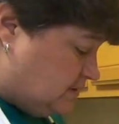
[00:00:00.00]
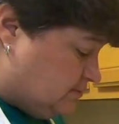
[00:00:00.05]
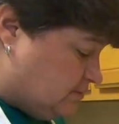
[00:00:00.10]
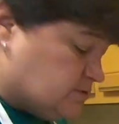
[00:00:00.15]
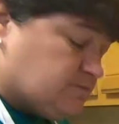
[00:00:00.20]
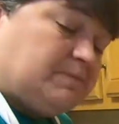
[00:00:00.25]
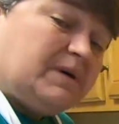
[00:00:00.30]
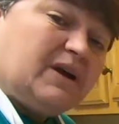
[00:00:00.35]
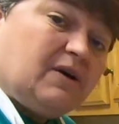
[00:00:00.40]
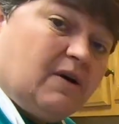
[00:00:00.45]
It
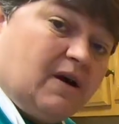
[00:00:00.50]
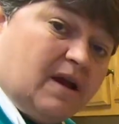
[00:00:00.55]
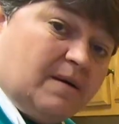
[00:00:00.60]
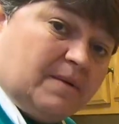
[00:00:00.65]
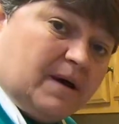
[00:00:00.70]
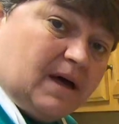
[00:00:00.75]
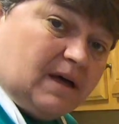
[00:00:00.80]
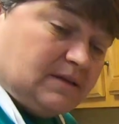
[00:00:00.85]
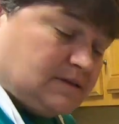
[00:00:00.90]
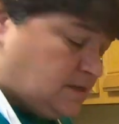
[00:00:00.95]
was my
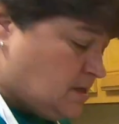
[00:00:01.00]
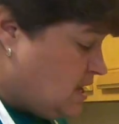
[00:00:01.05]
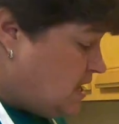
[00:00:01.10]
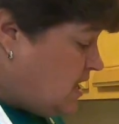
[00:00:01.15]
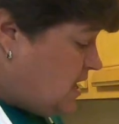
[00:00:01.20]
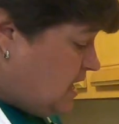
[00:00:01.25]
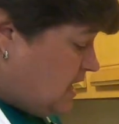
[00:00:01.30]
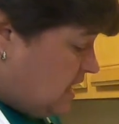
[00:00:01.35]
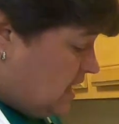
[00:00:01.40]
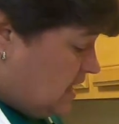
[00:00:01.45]
grandma's,
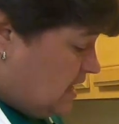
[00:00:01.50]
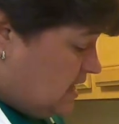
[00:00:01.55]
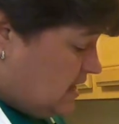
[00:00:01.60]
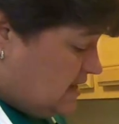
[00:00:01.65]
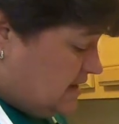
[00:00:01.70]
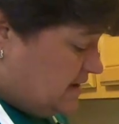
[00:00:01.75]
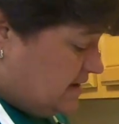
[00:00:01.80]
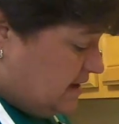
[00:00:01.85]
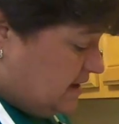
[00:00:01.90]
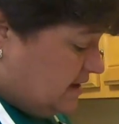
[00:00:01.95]

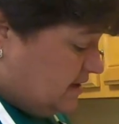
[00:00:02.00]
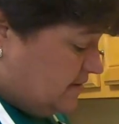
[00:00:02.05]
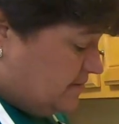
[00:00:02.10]
and